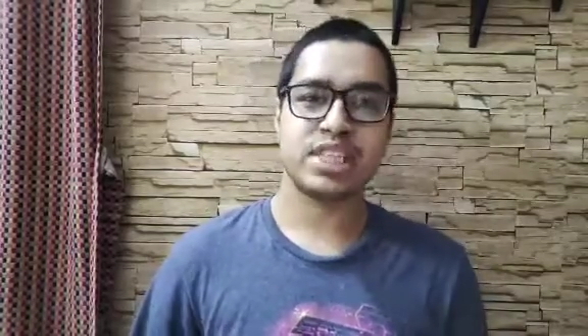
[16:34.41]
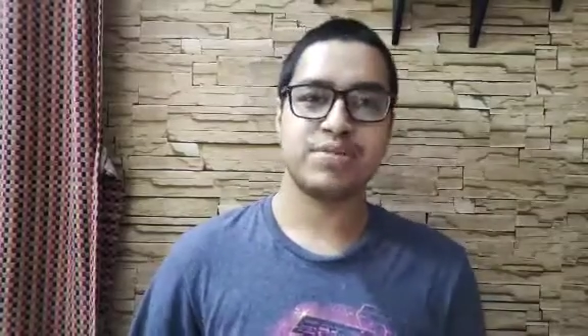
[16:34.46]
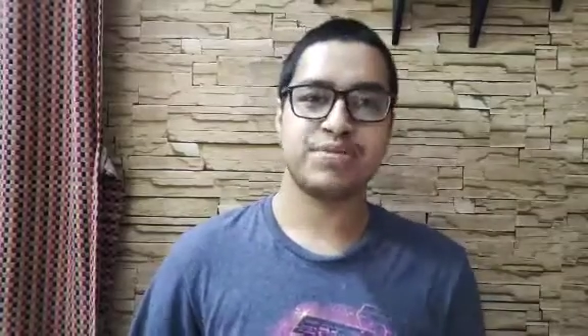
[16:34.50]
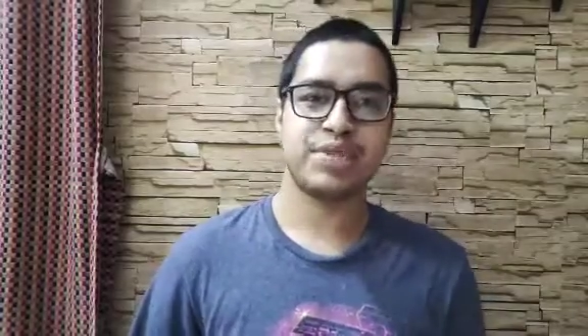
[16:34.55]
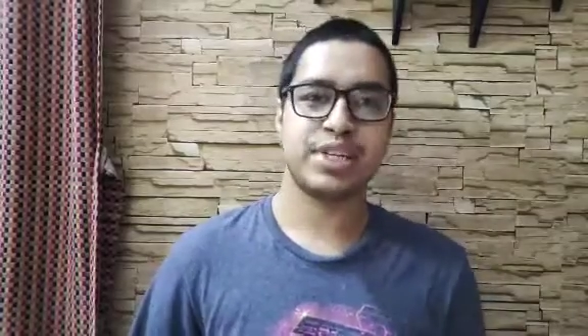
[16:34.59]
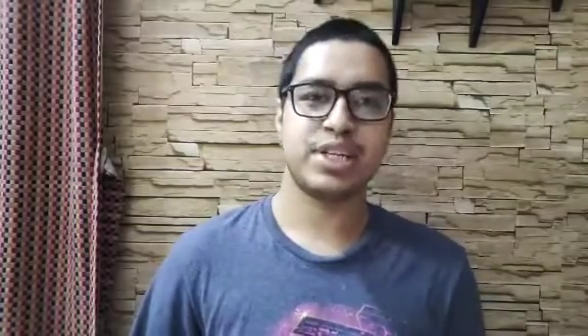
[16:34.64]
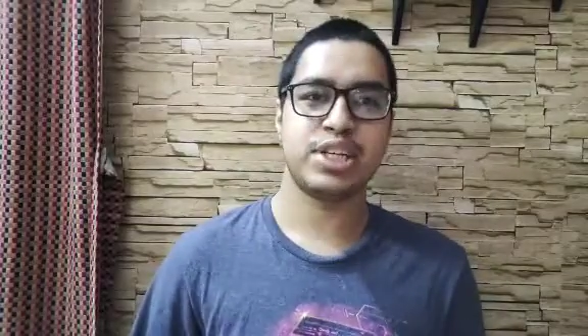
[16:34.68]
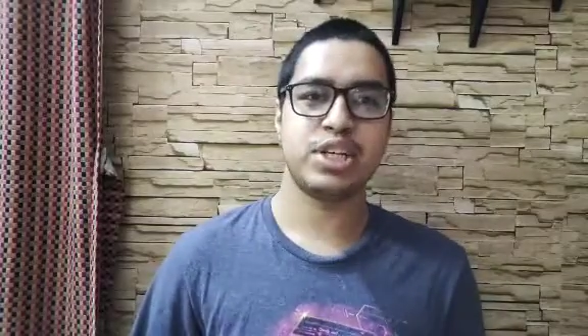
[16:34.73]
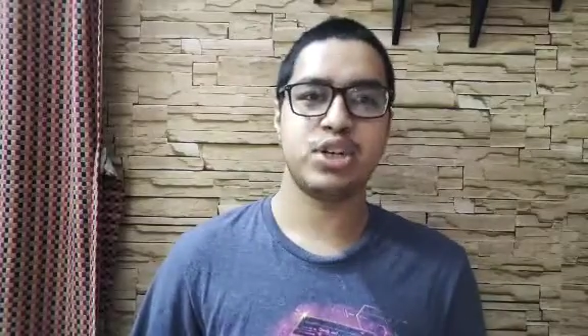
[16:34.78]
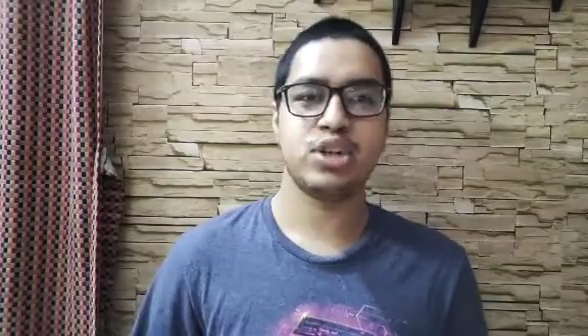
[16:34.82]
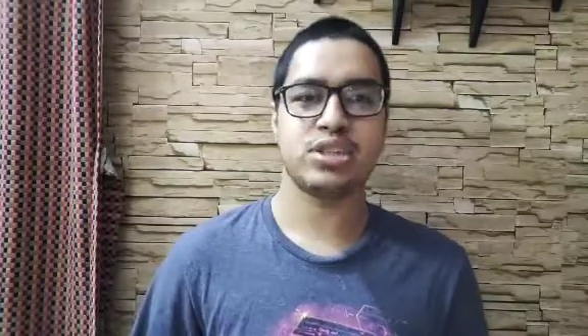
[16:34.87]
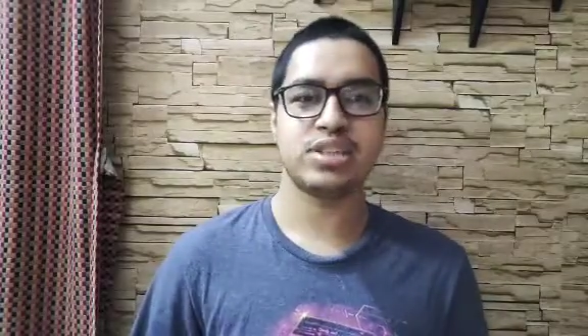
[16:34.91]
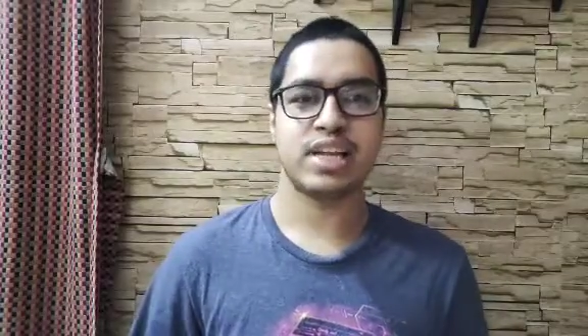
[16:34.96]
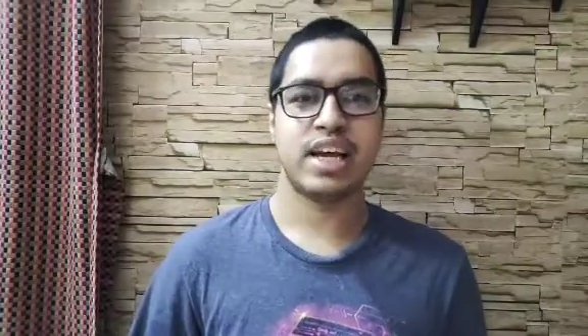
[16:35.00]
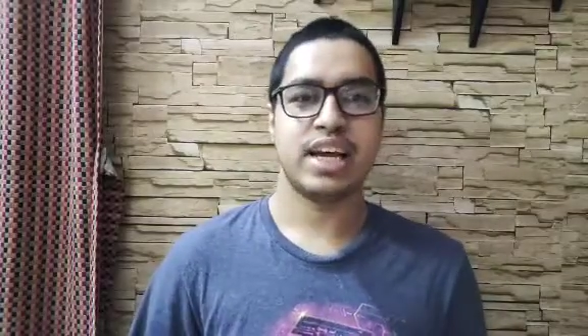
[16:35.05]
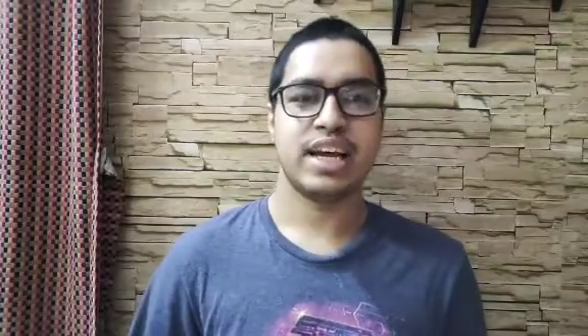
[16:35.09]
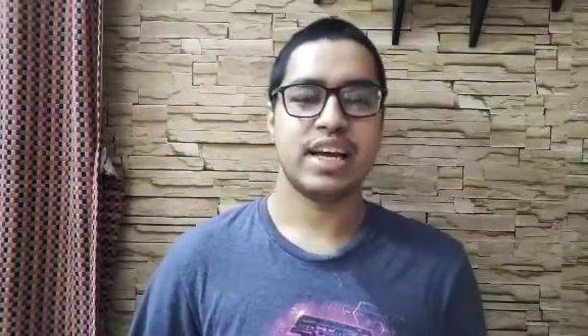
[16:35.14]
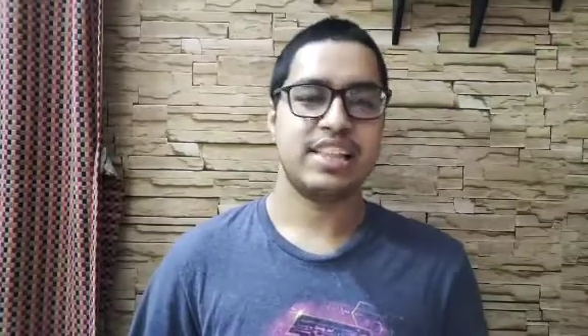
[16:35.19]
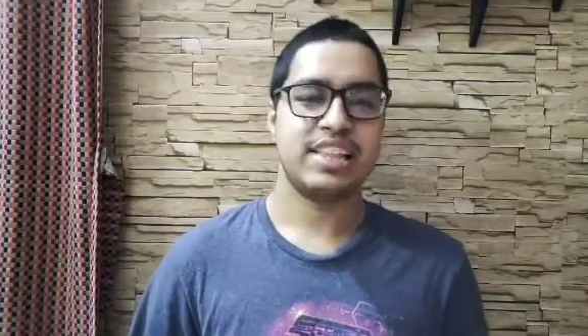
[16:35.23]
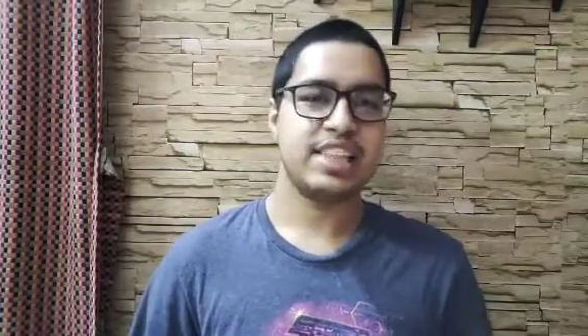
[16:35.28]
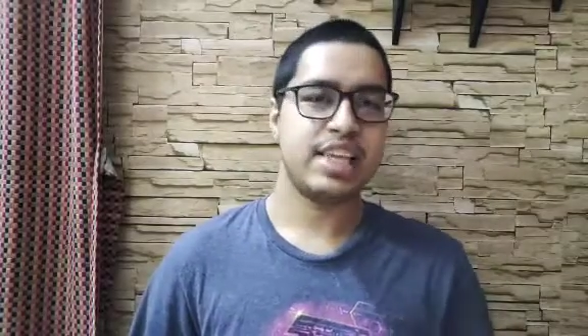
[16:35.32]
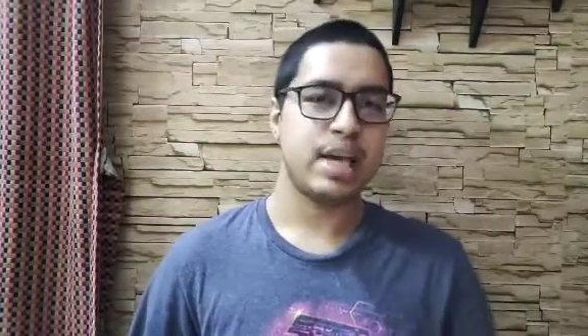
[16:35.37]
videos
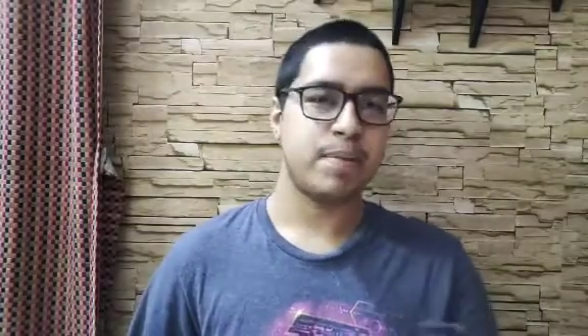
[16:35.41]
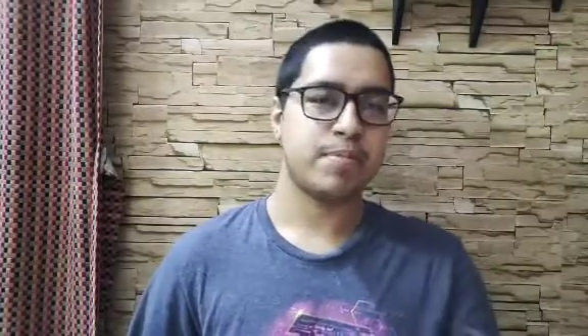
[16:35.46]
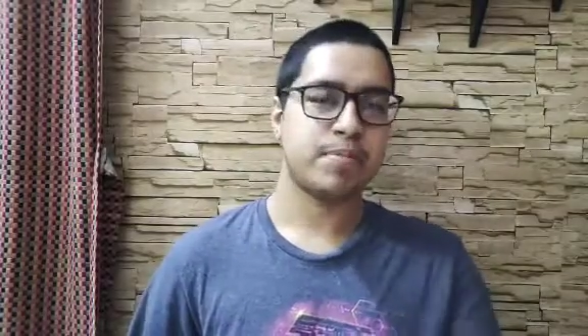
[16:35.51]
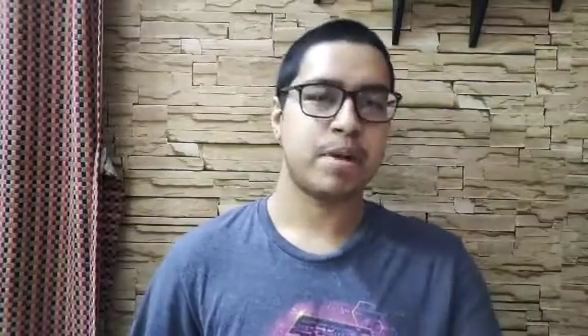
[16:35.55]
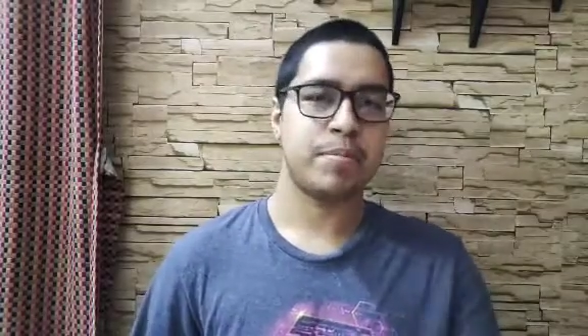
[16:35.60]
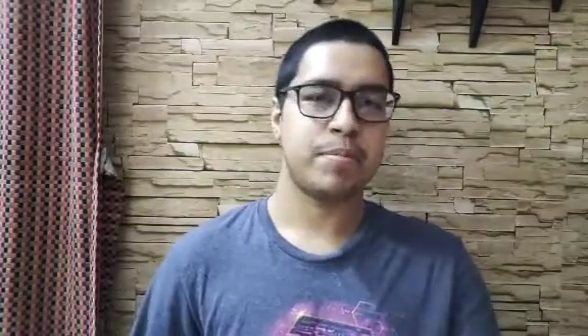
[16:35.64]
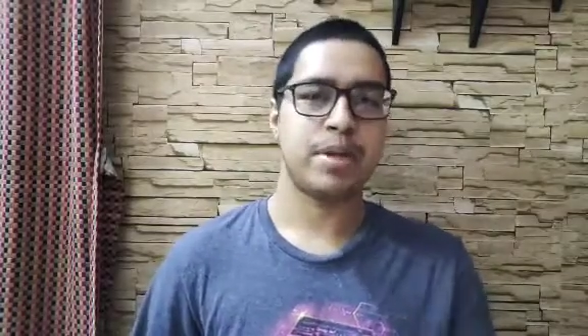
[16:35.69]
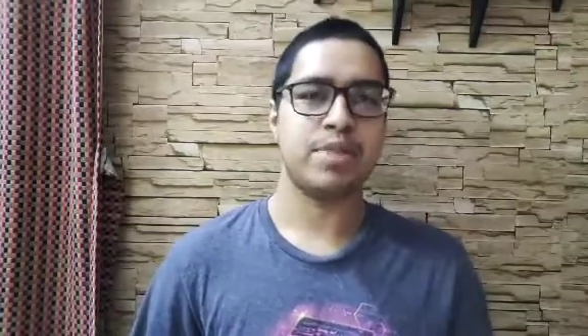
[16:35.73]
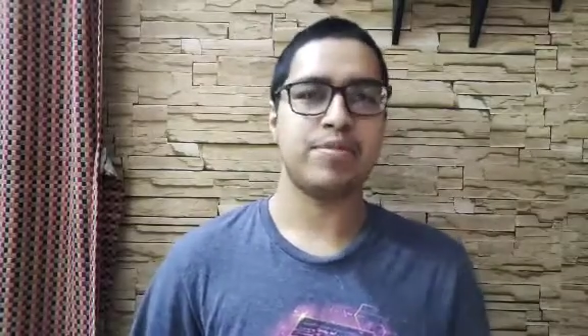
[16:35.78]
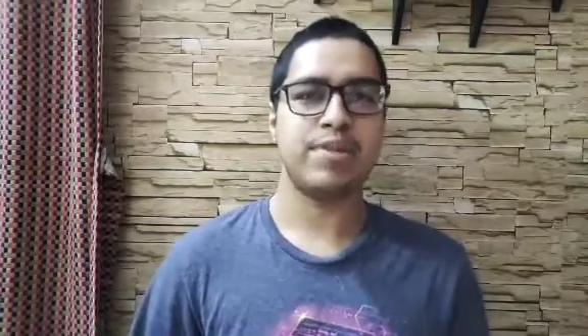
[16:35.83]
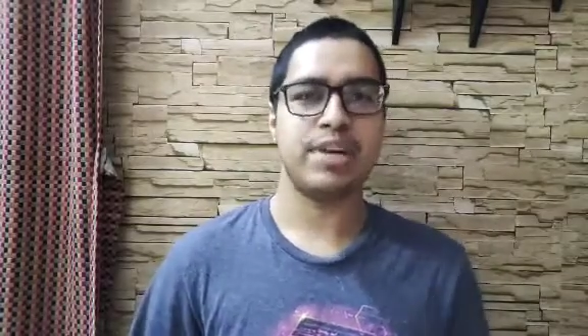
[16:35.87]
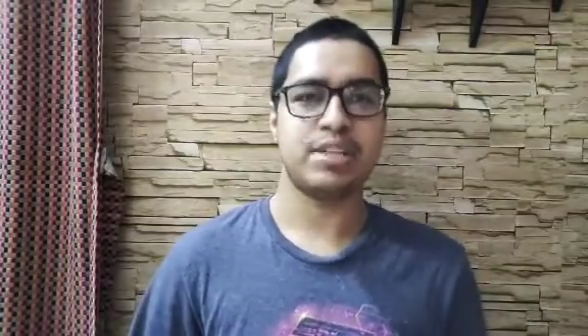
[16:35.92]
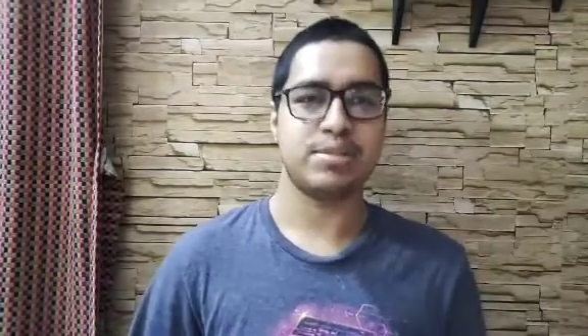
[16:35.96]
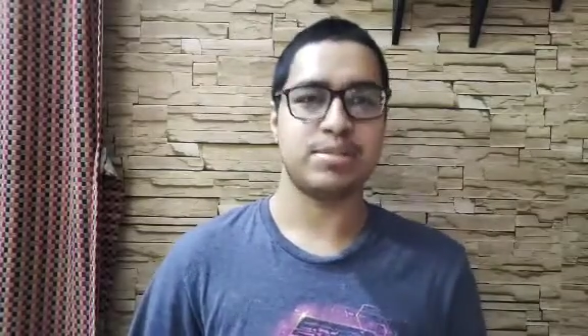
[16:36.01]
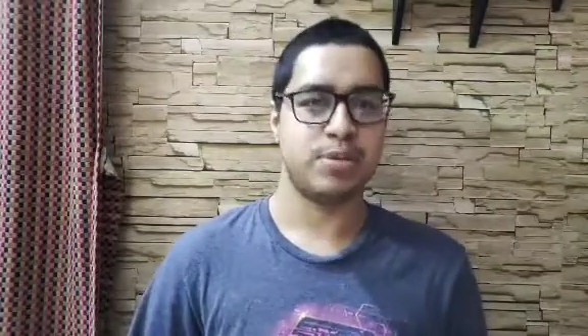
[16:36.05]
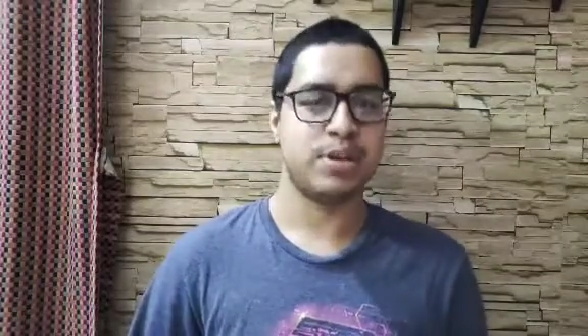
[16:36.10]
in the upcoming weeks,